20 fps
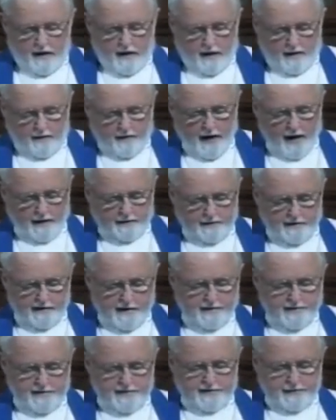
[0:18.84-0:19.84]
that
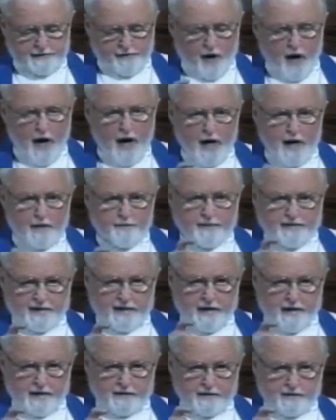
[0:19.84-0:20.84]
inscribed
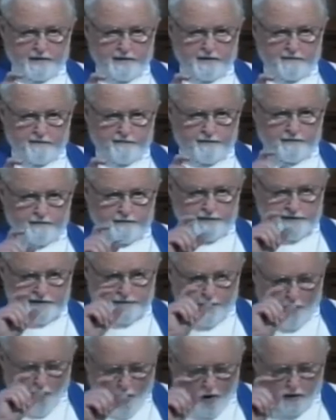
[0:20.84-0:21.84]
in
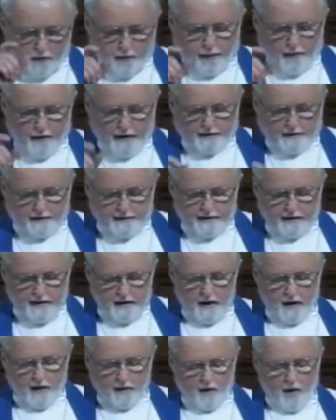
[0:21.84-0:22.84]
small print
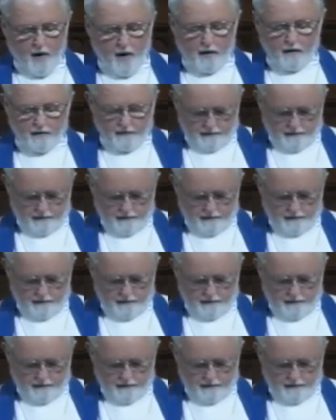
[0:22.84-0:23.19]
along